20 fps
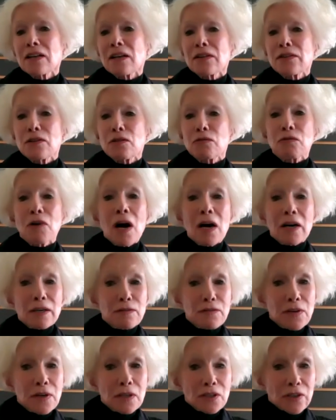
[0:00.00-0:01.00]
the
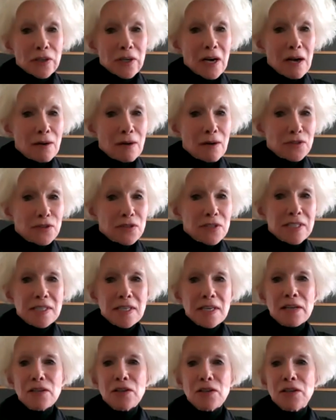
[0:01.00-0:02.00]
Rockefeller Conference
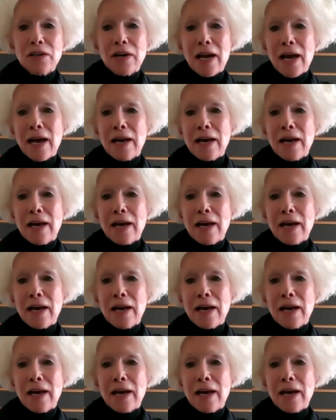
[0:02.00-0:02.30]
Center,